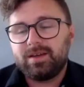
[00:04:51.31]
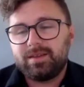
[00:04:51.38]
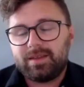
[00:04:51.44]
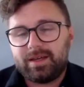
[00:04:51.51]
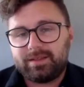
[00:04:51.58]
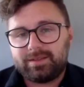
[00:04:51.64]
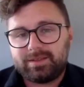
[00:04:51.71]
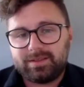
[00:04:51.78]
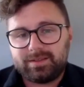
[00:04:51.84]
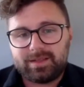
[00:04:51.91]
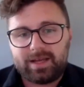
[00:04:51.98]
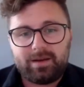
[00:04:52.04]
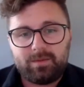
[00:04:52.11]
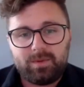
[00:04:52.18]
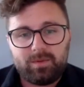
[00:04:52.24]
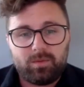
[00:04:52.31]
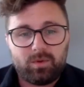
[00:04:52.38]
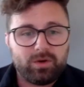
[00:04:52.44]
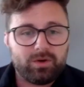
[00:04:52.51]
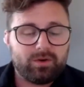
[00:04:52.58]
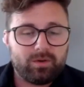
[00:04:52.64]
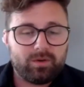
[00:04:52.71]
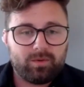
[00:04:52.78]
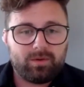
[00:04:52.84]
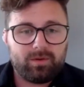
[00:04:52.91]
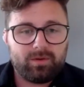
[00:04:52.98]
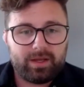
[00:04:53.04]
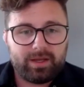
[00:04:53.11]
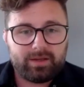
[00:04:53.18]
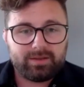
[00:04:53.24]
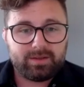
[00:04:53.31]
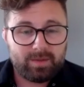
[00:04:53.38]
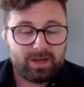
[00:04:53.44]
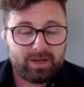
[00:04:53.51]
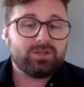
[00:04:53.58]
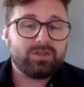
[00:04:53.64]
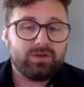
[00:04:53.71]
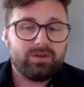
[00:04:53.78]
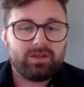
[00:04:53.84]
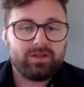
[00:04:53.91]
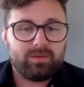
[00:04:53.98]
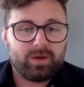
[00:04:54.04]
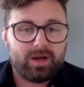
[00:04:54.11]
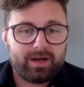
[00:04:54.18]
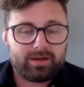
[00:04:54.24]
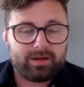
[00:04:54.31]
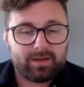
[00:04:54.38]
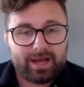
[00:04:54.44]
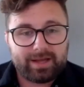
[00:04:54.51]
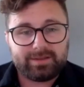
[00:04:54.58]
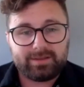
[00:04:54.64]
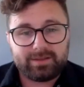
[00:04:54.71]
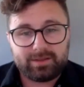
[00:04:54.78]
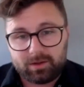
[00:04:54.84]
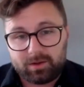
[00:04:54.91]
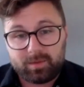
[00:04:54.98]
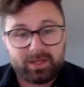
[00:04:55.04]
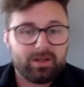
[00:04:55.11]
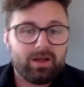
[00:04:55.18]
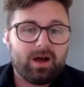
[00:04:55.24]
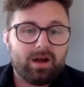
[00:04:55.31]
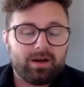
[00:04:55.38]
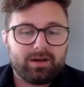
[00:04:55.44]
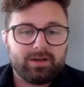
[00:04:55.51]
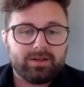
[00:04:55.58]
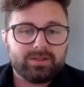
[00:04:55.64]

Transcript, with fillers: that's designed to be more durable and to make sure that the product lasts a little bit longer.